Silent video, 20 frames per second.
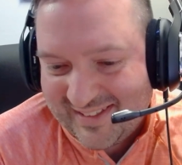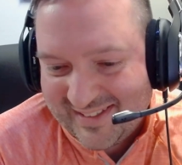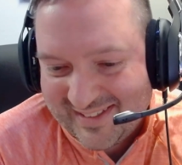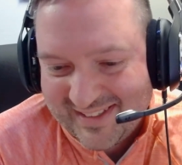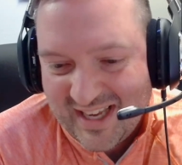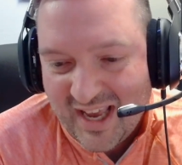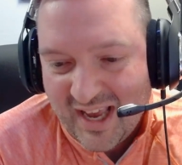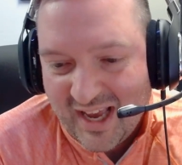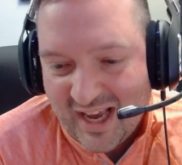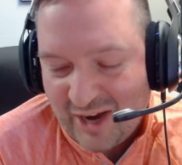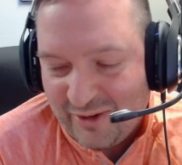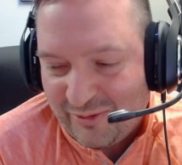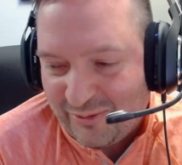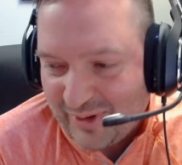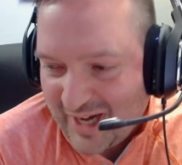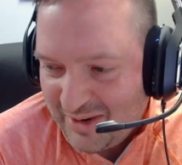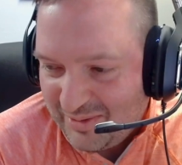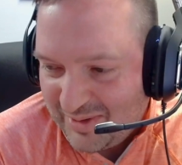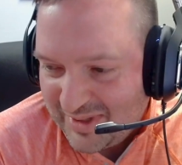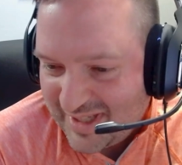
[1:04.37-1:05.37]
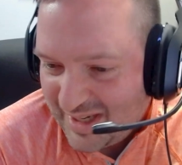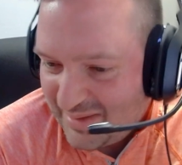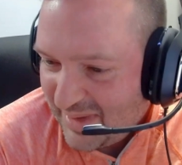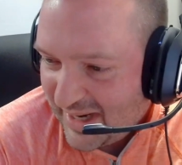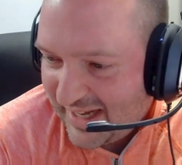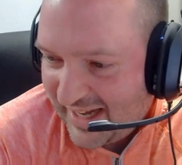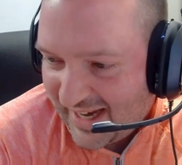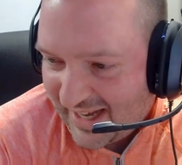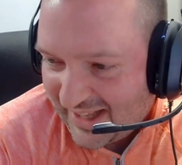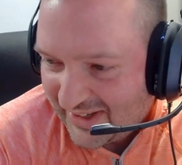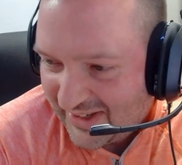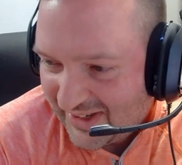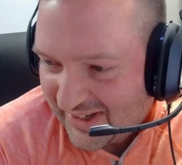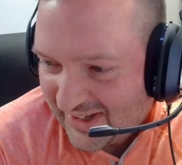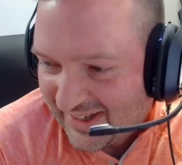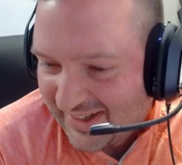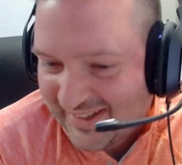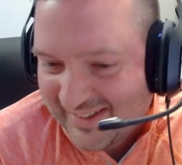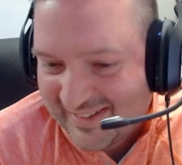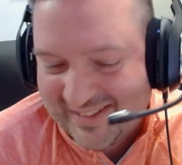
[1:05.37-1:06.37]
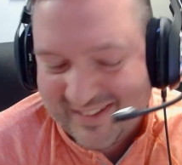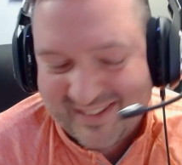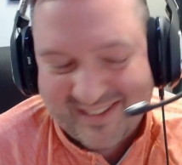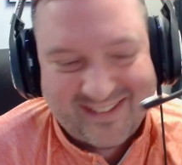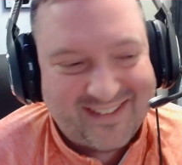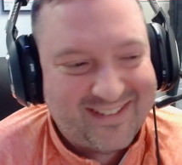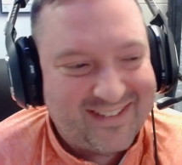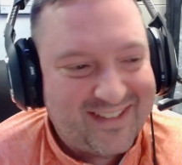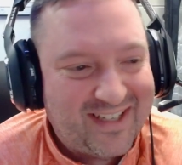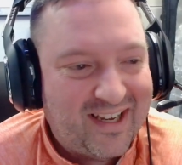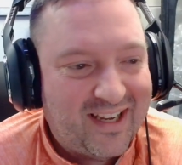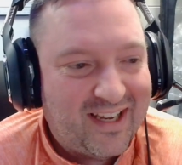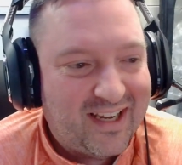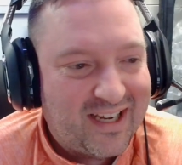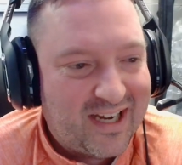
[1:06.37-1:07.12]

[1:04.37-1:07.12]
Yep. I forget what's on my sure, calendar. Sure, sure.